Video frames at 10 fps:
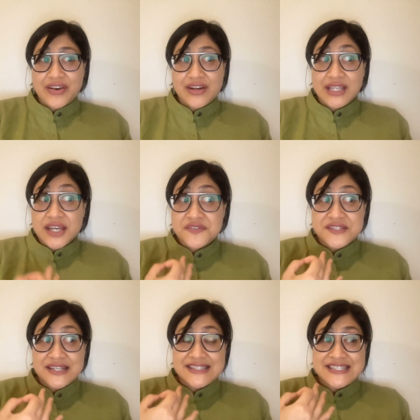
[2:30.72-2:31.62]
our
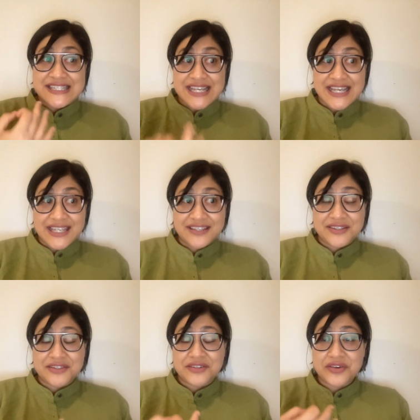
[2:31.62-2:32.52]
lifestyles today
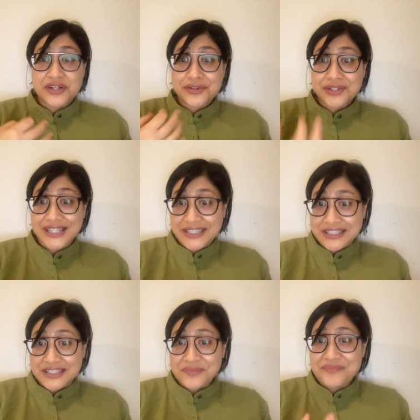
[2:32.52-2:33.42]
are
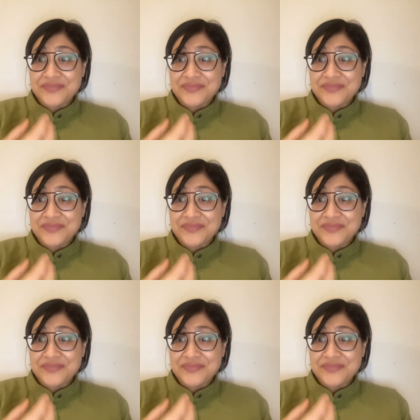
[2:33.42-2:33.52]
created